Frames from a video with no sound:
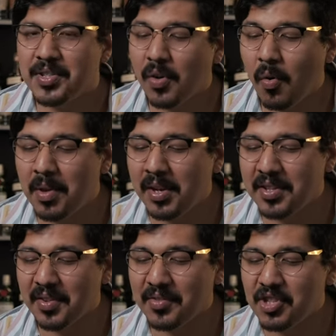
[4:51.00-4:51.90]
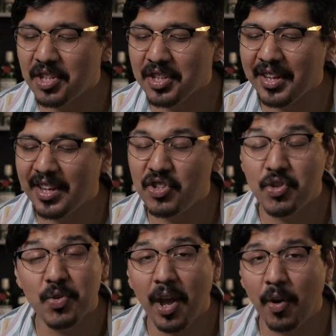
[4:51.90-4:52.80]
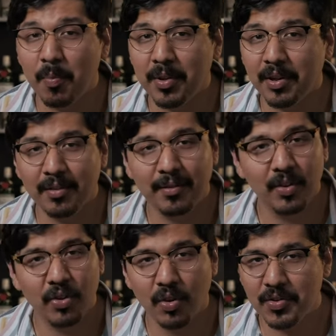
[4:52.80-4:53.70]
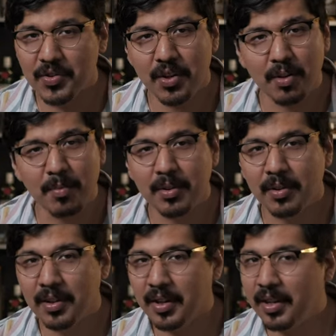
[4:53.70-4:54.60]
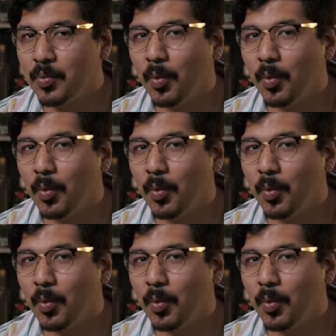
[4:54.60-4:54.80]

zero minutes of chilling do not open. Don't disturb. It's